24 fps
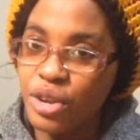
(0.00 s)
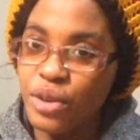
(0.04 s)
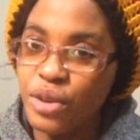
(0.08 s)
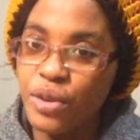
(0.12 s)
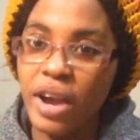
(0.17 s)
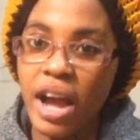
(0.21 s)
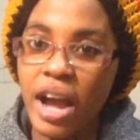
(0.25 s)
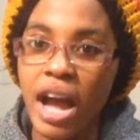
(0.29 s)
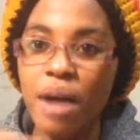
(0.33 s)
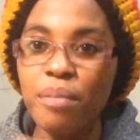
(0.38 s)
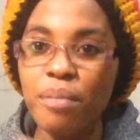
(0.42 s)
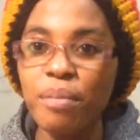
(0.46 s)
You
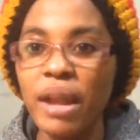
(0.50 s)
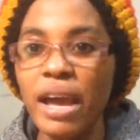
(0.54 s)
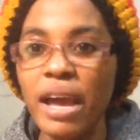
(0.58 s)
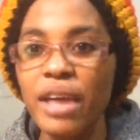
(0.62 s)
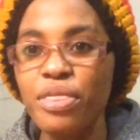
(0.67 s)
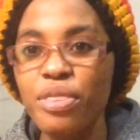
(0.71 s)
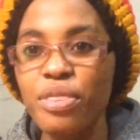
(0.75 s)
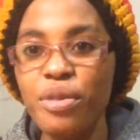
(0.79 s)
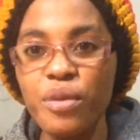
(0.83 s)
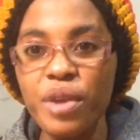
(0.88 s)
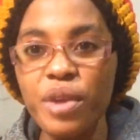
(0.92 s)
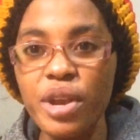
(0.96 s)
can apply
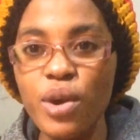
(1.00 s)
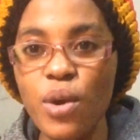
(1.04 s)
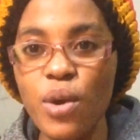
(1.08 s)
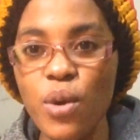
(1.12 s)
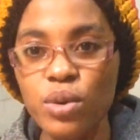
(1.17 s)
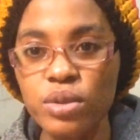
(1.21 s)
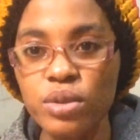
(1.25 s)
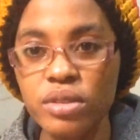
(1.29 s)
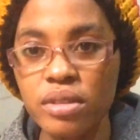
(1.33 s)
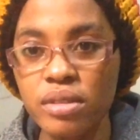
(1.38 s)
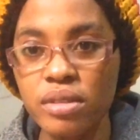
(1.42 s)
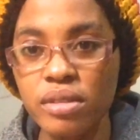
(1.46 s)
3
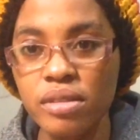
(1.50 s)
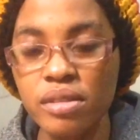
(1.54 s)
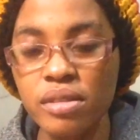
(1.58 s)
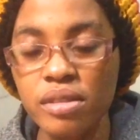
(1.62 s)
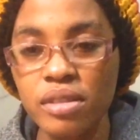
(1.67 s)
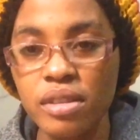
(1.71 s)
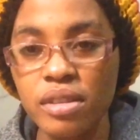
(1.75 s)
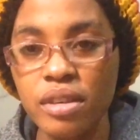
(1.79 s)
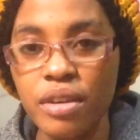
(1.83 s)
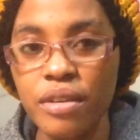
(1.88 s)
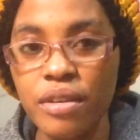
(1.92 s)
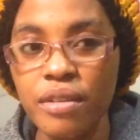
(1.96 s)
coats
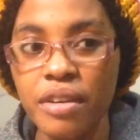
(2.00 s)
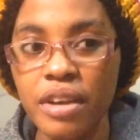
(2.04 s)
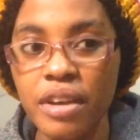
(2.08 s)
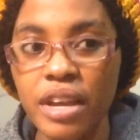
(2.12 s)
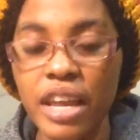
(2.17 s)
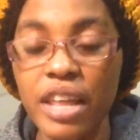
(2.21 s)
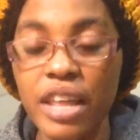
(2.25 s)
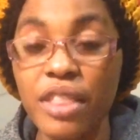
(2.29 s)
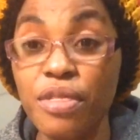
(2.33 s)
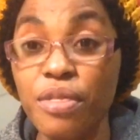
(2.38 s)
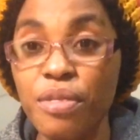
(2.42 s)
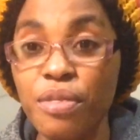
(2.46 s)

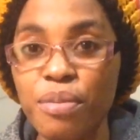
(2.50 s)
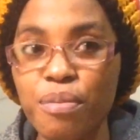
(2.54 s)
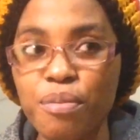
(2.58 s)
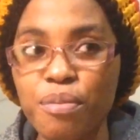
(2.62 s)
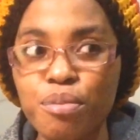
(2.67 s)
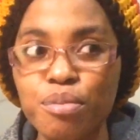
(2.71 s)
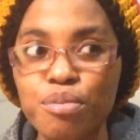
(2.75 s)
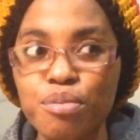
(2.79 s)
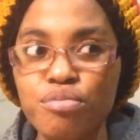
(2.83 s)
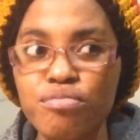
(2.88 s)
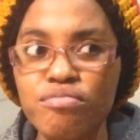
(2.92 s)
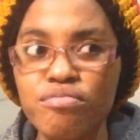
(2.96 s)
in
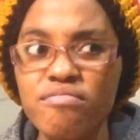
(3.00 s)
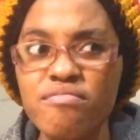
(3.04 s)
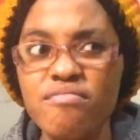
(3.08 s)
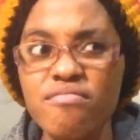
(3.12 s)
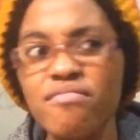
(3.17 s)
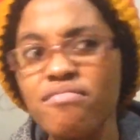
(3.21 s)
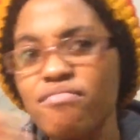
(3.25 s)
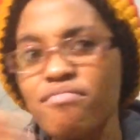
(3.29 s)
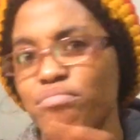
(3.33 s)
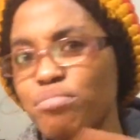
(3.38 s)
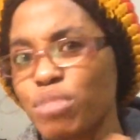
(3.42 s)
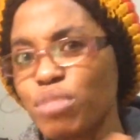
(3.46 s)

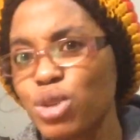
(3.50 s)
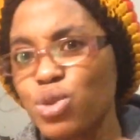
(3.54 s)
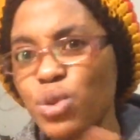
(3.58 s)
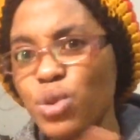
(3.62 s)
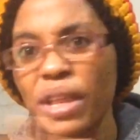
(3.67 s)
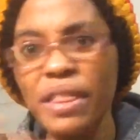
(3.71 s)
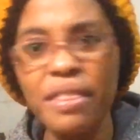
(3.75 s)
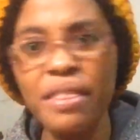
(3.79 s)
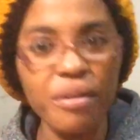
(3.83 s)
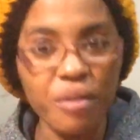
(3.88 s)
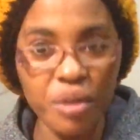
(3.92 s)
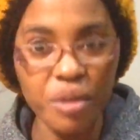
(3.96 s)

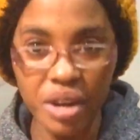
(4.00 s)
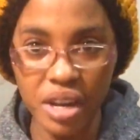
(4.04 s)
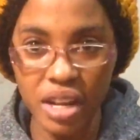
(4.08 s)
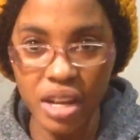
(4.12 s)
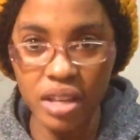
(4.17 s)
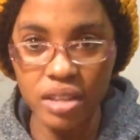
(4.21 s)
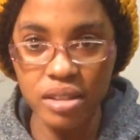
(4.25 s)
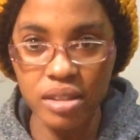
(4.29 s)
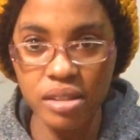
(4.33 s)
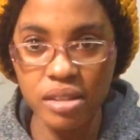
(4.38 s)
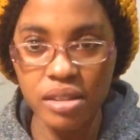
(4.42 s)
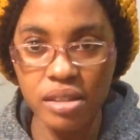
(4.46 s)
between 3
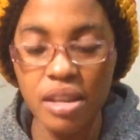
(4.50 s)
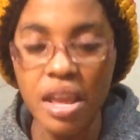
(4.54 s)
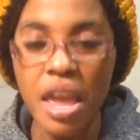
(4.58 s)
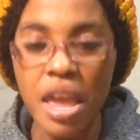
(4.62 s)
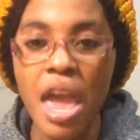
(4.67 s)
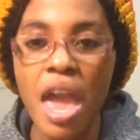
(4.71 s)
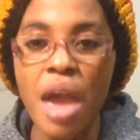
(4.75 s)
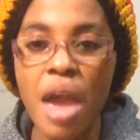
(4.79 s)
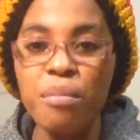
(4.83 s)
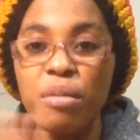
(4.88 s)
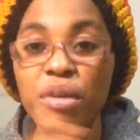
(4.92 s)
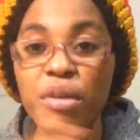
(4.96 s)
days,
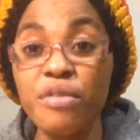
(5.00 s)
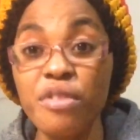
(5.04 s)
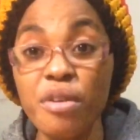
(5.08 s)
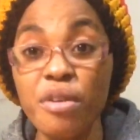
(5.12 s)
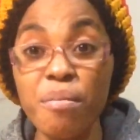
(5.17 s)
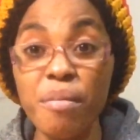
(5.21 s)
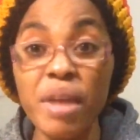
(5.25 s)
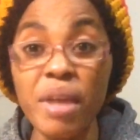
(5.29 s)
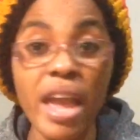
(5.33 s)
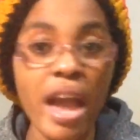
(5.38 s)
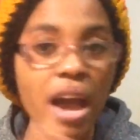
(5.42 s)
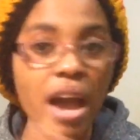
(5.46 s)
but for
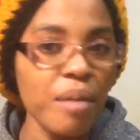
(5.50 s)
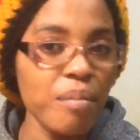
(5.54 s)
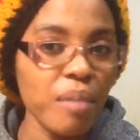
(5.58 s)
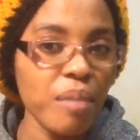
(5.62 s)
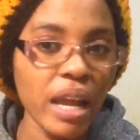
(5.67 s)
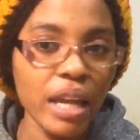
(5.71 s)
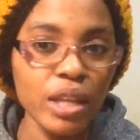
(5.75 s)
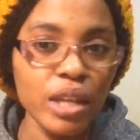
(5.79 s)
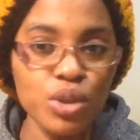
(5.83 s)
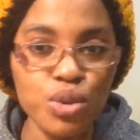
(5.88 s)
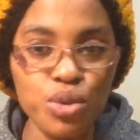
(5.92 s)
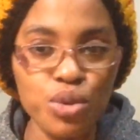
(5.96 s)
me I
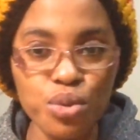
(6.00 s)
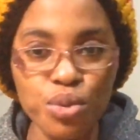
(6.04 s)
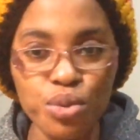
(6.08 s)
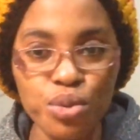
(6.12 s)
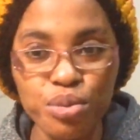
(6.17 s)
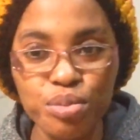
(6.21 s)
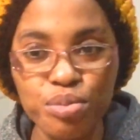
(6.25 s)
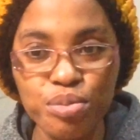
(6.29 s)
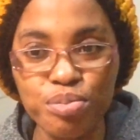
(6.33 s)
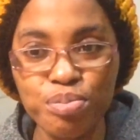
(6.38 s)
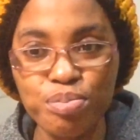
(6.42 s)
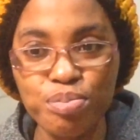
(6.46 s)
apply 2
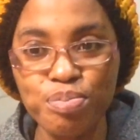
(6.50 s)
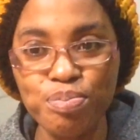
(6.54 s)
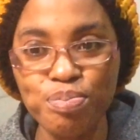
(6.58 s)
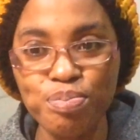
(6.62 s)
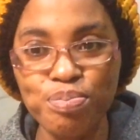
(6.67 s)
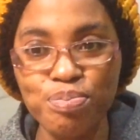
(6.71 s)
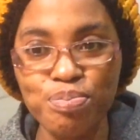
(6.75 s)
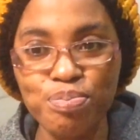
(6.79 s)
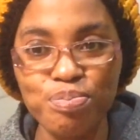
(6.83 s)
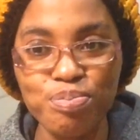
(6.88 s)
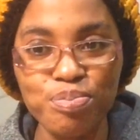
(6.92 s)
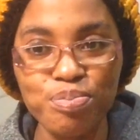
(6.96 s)

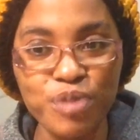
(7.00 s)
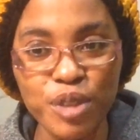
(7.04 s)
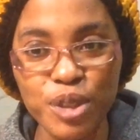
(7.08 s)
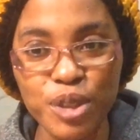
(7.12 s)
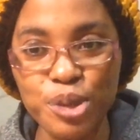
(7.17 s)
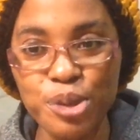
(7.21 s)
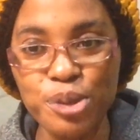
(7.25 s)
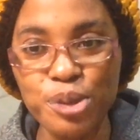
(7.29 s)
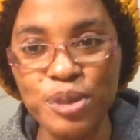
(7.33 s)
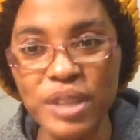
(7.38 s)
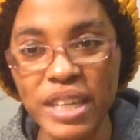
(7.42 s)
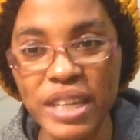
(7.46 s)
for
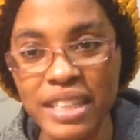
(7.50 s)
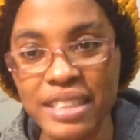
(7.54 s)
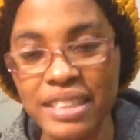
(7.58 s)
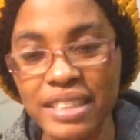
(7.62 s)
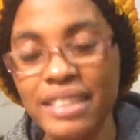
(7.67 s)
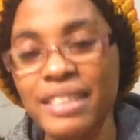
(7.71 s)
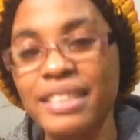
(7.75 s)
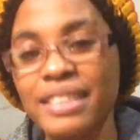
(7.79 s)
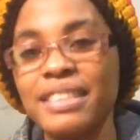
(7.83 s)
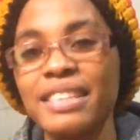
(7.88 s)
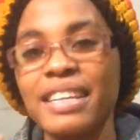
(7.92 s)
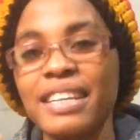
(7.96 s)
2
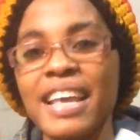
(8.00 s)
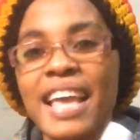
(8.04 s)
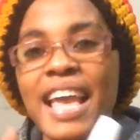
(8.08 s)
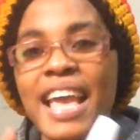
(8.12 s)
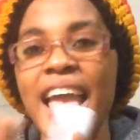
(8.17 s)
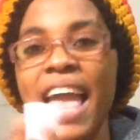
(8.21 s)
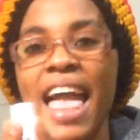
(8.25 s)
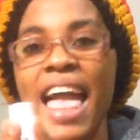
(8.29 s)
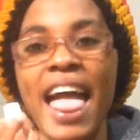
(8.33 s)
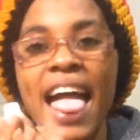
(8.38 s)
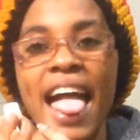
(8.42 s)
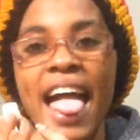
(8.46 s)
days.
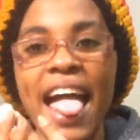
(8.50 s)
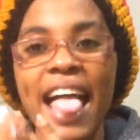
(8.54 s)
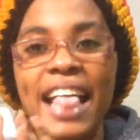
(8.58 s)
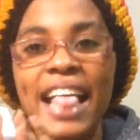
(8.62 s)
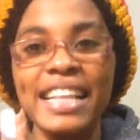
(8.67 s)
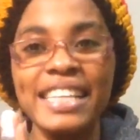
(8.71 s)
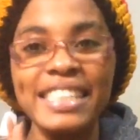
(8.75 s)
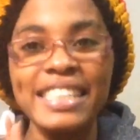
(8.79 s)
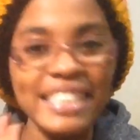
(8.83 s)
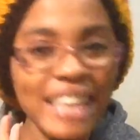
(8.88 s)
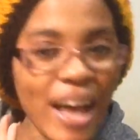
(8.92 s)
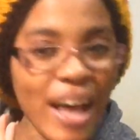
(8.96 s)

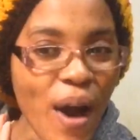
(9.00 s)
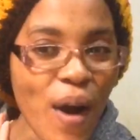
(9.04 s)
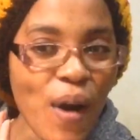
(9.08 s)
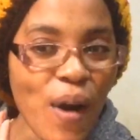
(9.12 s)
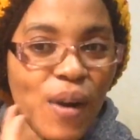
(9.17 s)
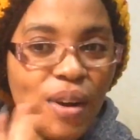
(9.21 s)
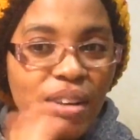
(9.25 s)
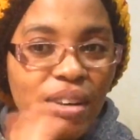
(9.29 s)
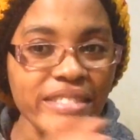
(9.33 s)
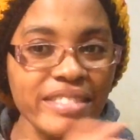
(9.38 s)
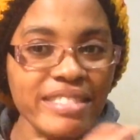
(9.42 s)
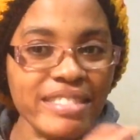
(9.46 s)
So
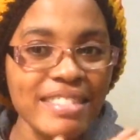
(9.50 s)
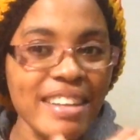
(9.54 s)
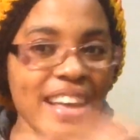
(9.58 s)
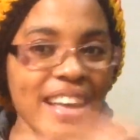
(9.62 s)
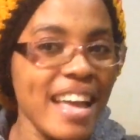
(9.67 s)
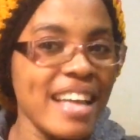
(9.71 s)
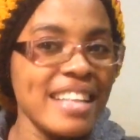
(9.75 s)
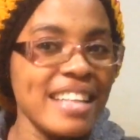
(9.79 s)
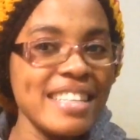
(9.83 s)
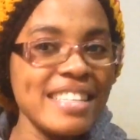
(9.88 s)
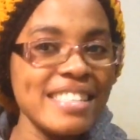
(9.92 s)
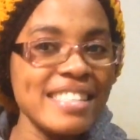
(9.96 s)

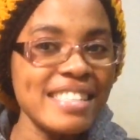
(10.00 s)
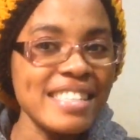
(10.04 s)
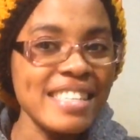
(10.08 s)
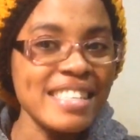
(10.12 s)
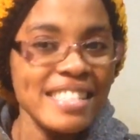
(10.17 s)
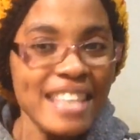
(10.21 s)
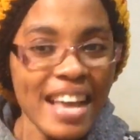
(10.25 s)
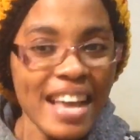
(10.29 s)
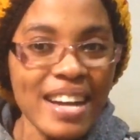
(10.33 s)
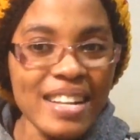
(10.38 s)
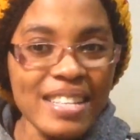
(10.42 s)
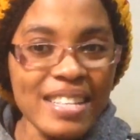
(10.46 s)
this is the
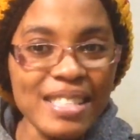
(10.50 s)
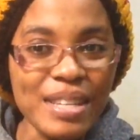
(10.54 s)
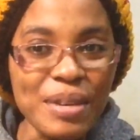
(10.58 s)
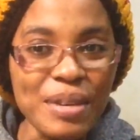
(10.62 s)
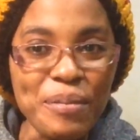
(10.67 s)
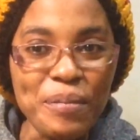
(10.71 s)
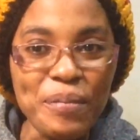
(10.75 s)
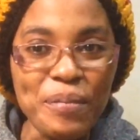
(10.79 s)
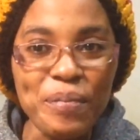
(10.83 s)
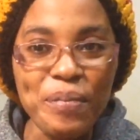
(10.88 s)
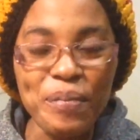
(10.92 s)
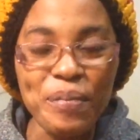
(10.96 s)
second tip.